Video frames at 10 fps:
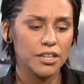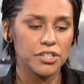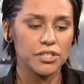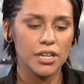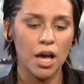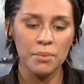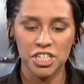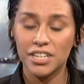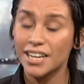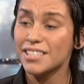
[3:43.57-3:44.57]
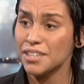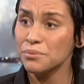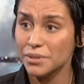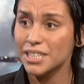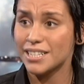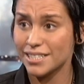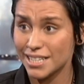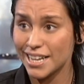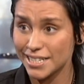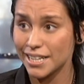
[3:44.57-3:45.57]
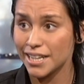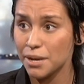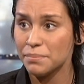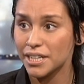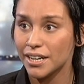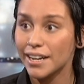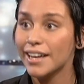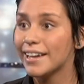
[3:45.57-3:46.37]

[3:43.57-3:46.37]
just how much guts it really does take to get up there